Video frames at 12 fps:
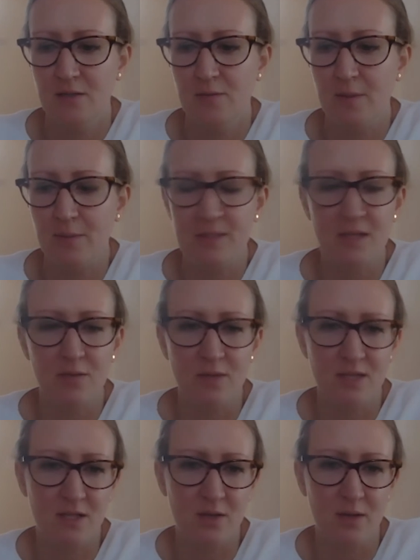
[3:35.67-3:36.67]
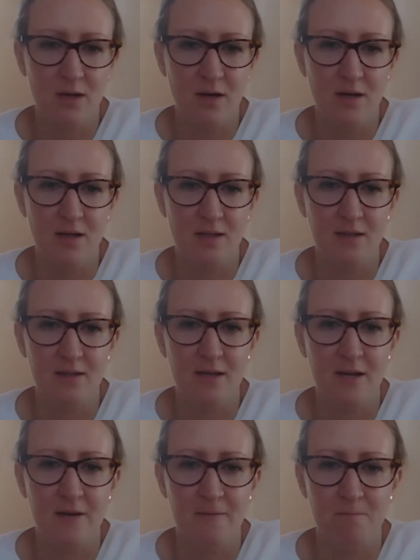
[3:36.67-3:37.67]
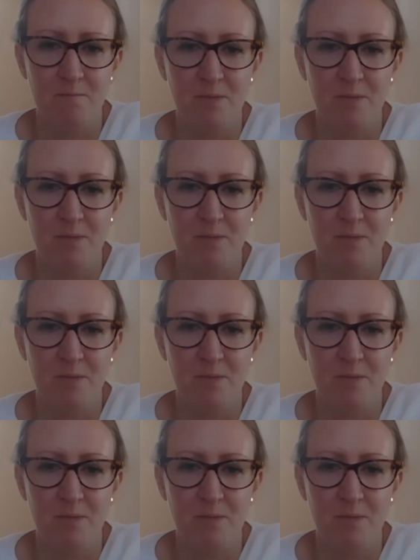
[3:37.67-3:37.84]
represent what's going on,